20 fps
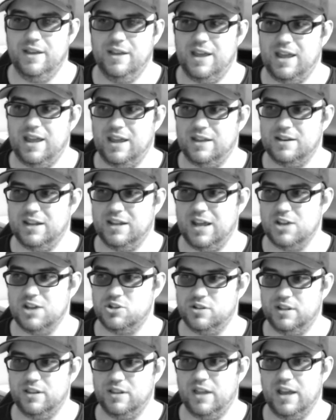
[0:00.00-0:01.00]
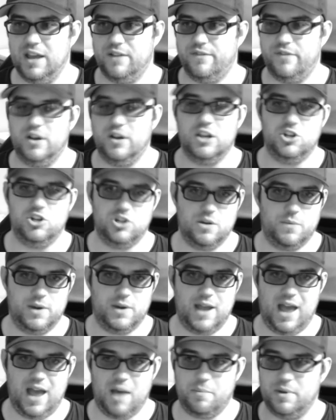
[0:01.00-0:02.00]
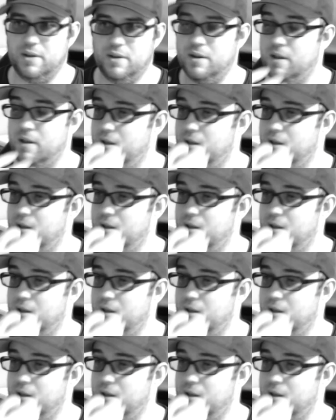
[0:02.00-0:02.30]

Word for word: and occasionally, like, funny shit would happen.